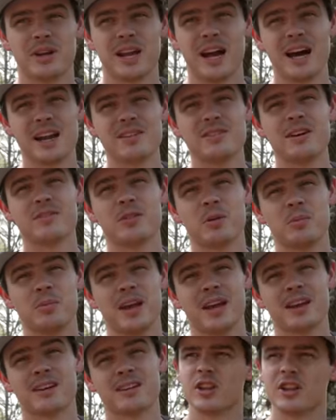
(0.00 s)
kind of have to
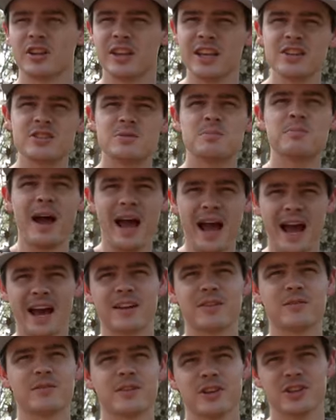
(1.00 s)
pick the least
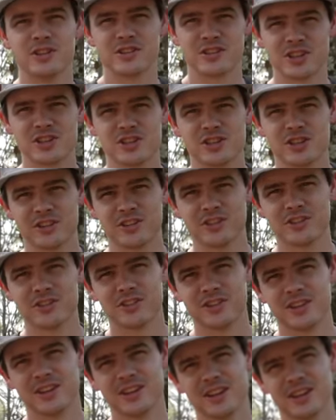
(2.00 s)
bad of the
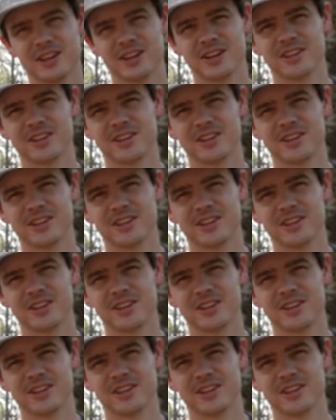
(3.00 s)
decisions here.